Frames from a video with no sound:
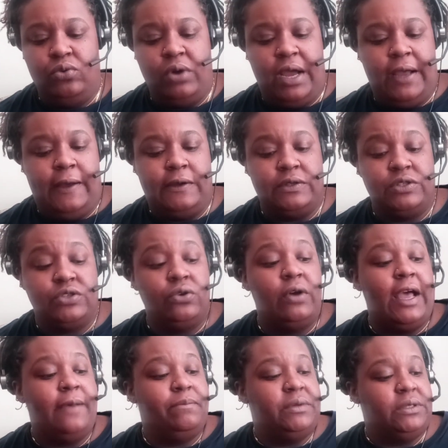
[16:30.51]
have so
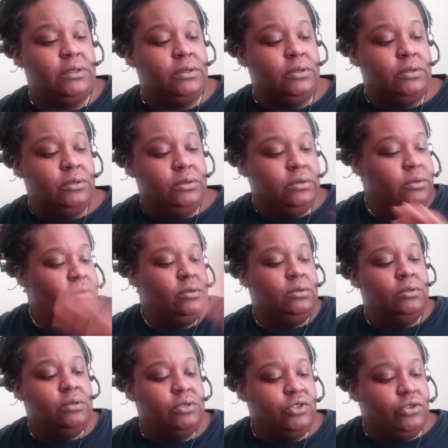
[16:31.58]
happened
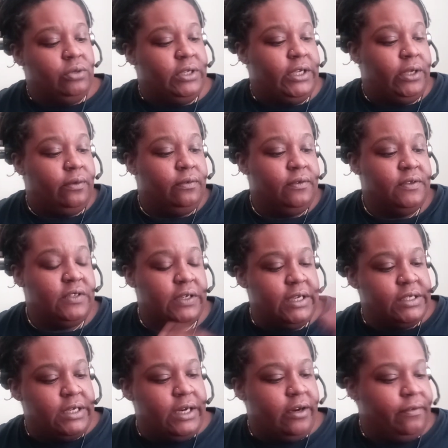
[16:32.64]
to leave. So
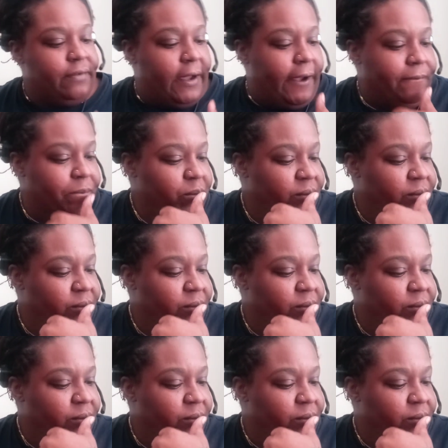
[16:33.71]
let's clarify.